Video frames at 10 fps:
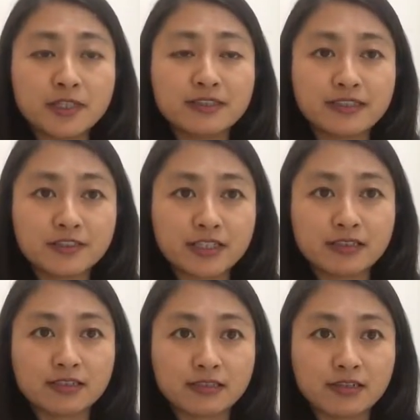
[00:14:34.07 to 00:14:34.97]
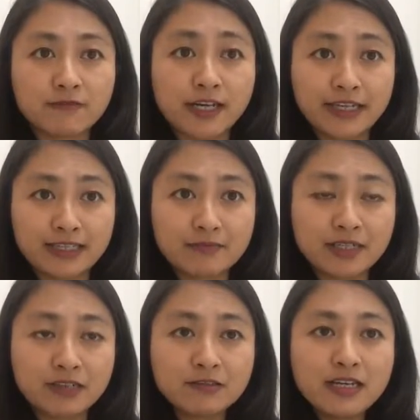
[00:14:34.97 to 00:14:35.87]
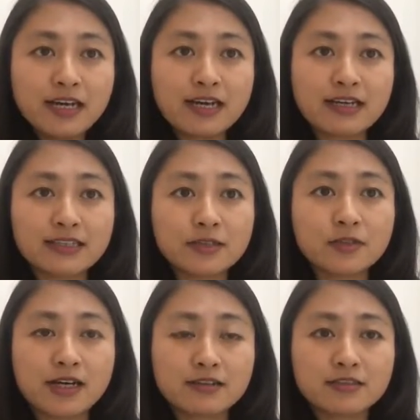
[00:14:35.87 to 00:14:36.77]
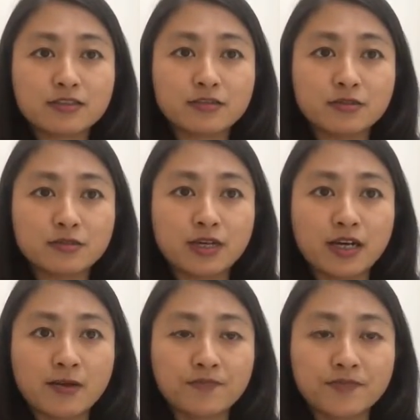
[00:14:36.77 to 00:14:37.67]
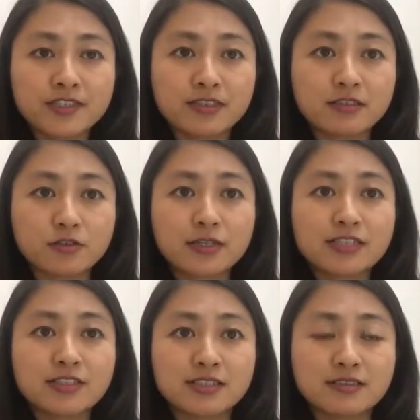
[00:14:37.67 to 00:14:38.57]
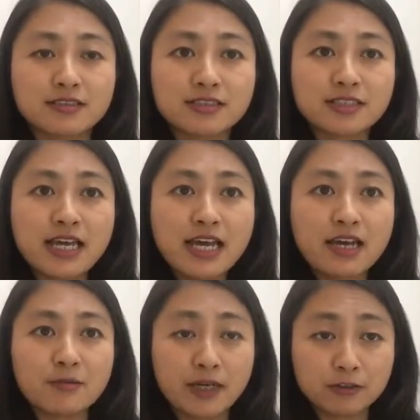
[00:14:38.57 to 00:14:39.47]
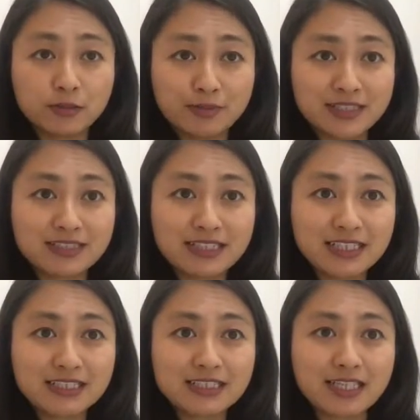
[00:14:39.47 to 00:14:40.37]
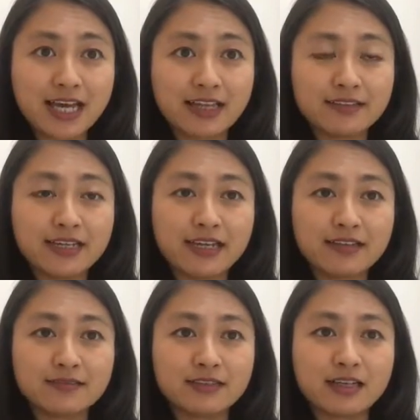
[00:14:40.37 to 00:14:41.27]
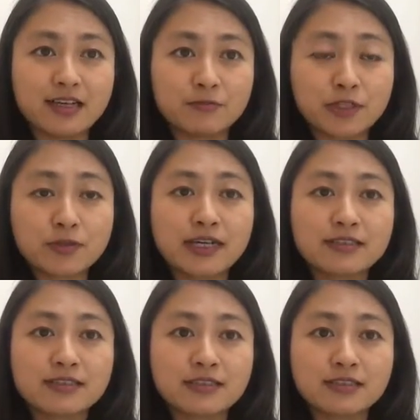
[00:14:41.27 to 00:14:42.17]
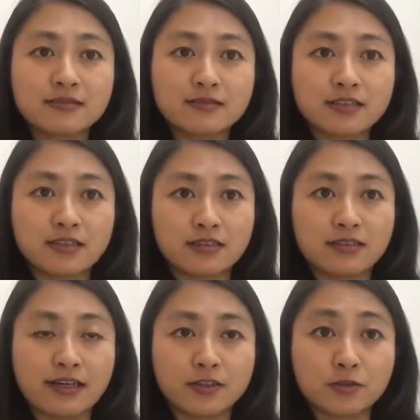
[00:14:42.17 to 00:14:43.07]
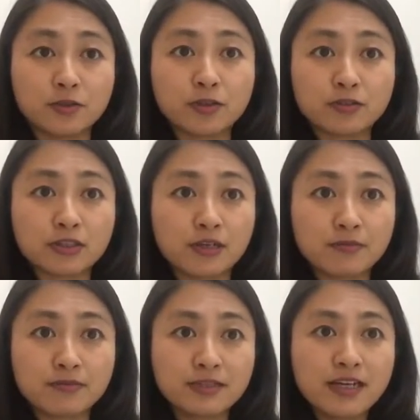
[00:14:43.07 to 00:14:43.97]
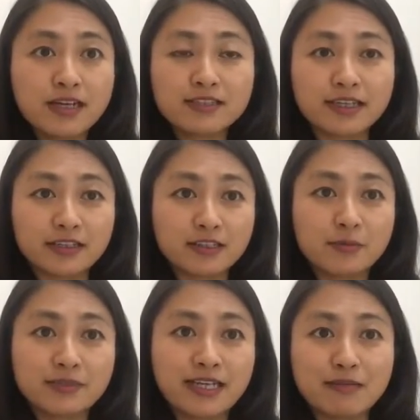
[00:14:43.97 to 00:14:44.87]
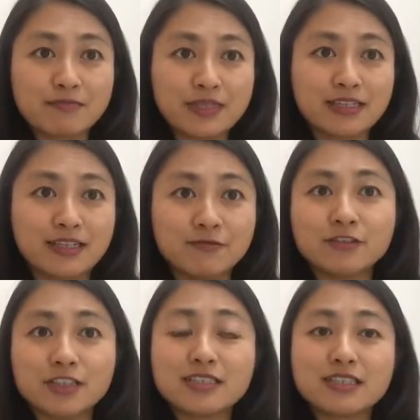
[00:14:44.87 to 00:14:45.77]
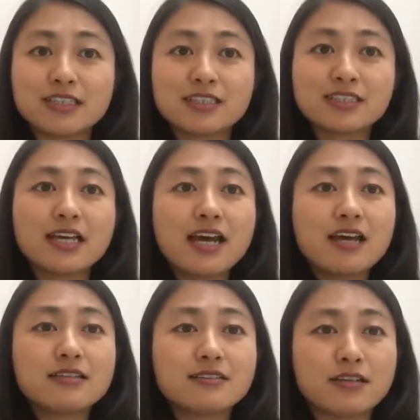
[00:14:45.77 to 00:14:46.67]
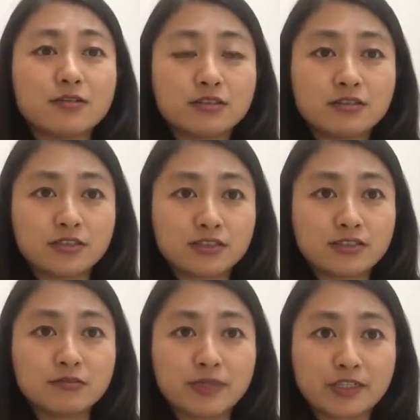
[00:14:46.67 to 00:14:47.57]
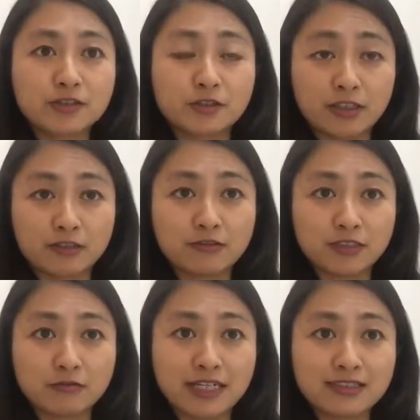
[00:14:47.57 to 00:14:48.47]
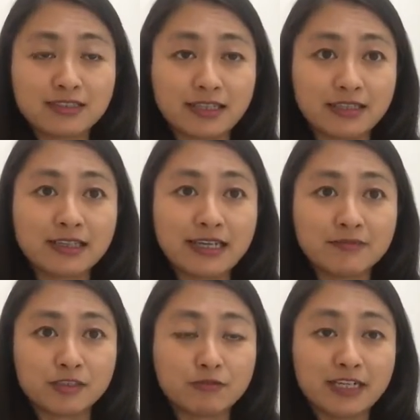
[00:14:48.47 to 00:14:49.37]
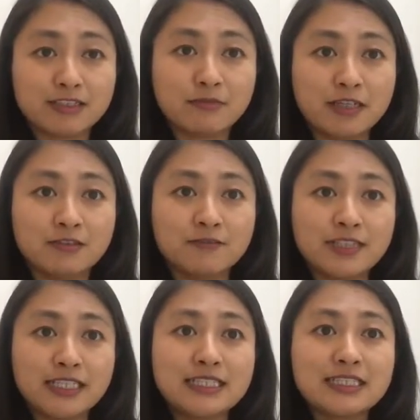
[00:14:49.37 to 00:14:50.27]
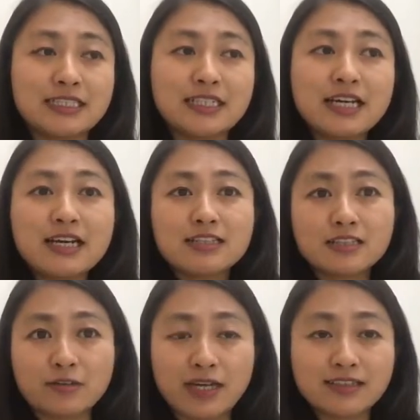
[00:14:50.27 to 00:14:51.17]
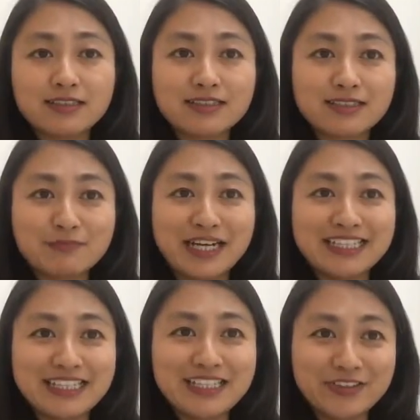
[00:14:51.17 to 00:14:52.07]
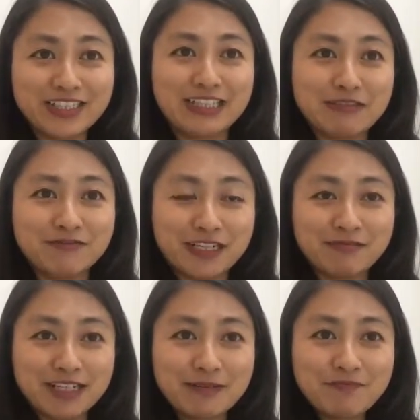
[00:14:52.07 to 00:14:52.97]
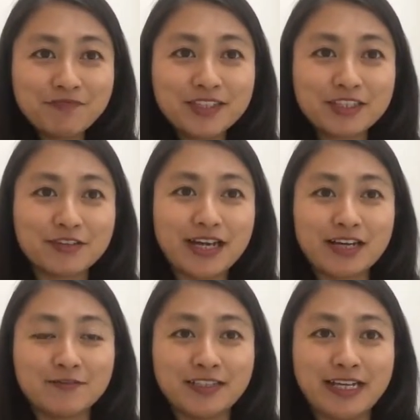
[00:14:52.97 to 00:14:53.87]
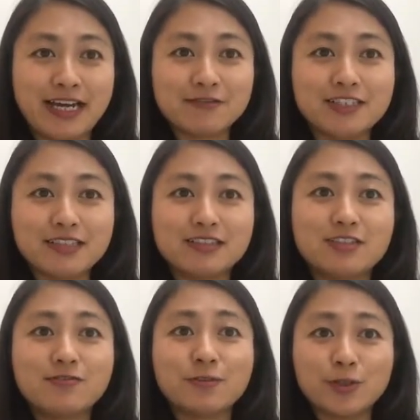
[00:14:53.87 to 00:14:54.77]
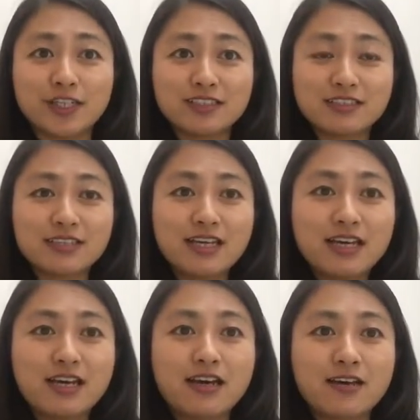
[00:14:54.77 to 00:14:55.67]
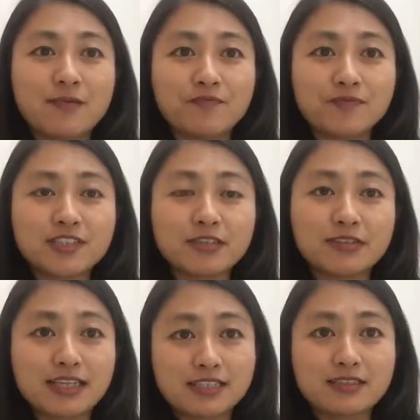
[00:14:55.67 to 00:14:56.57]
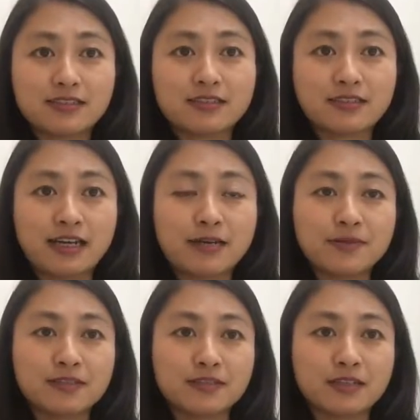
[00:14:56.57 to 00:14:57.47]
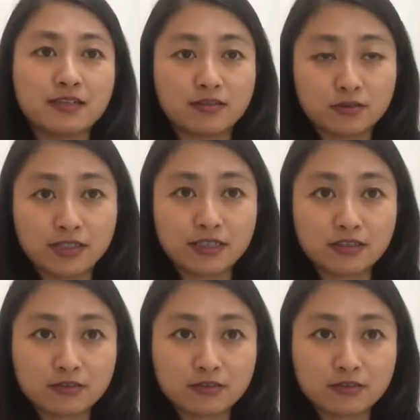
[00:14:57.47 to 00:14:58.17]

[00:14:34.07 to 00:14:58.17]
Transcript: each other via email, and they will ask you certain questions about your business, and then request certain like your top, say, top 10 big invoices. So just to make sure you are doing the right thing, claim the right amount of VAT. So any money you claim from them, you have the evidence for it. So that's happened quite